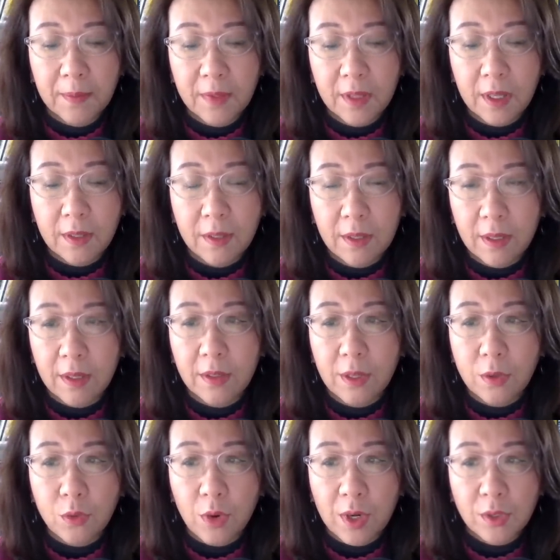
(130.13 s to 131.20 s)
the, the, the
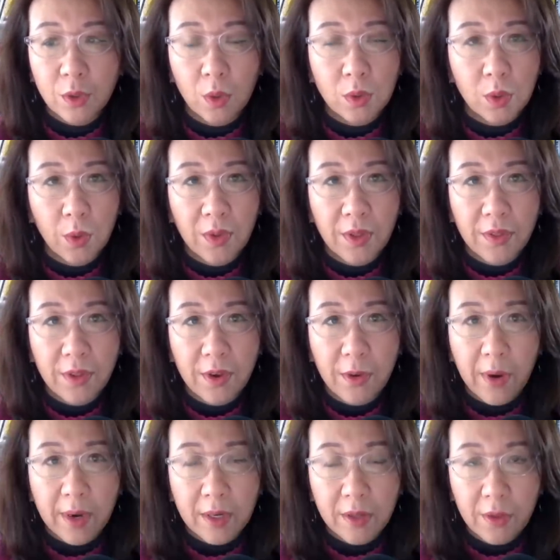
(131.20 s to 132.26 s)
threshold or the
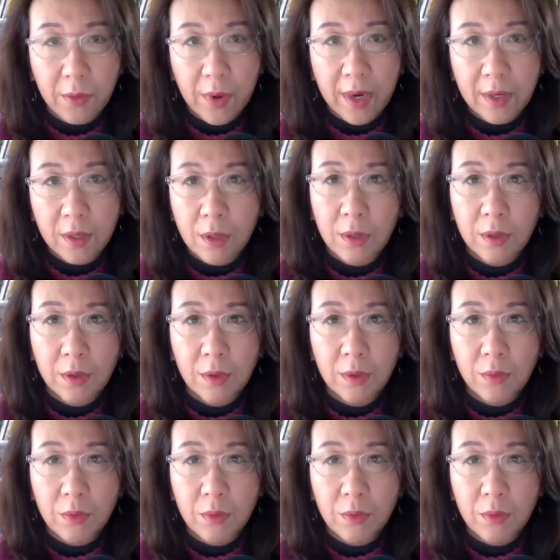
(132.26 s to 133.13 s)
theoret theoretical